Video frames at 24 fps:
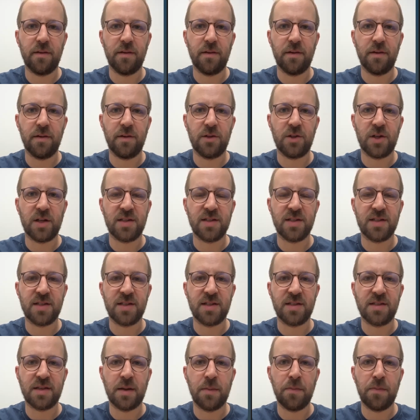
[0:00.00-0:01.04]
just a
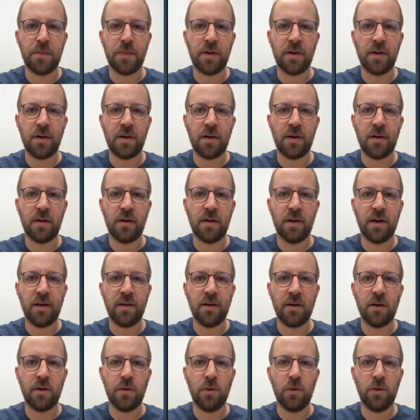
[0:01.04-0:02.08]
simple
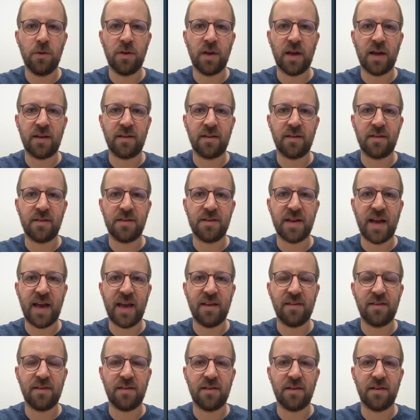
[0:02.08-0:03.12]
include that
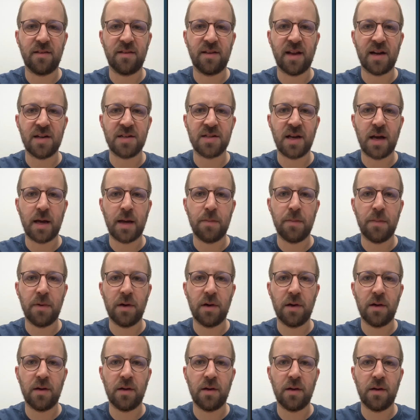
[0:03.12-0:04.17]
takes the start time
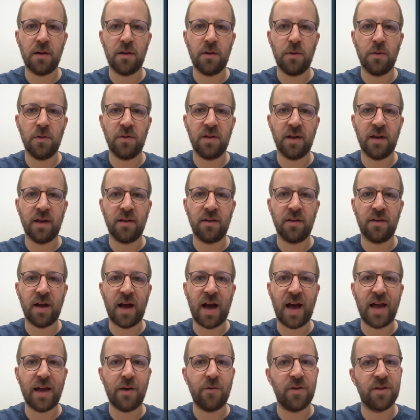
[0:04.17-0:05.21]
using the
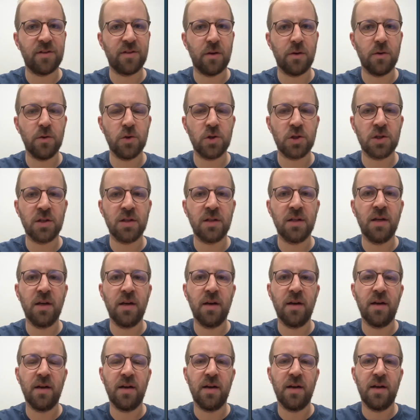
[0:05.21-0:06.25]
high resolution
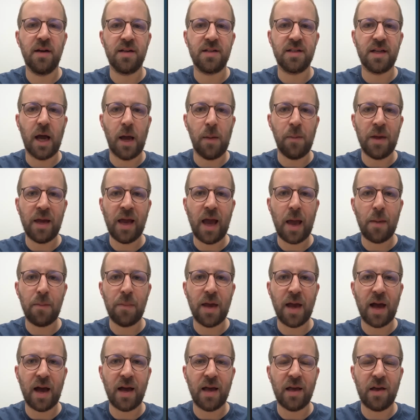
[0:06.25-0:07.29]
timing
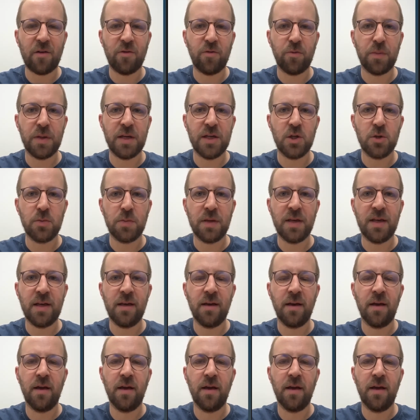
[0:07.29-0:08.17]
API of PHP.